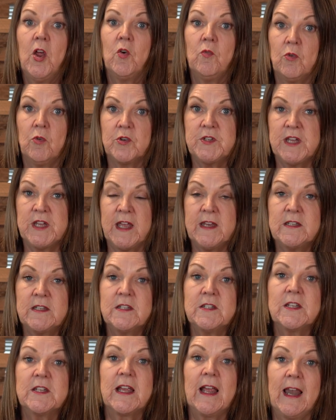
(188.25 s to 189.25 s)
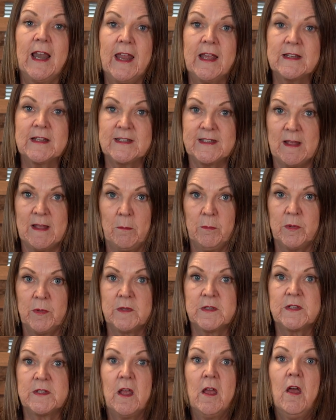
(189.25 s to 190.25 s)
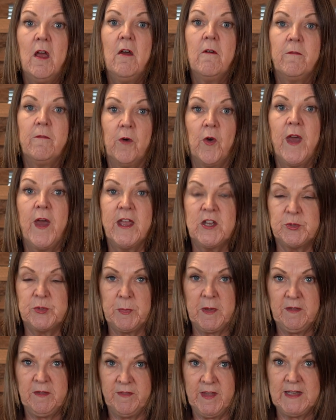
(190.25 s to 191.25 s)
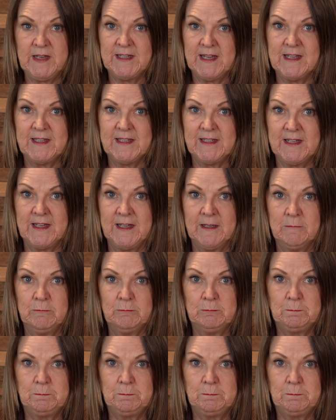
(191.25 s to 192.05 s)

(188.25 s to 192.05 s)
rotated to collect samples for HPV testing.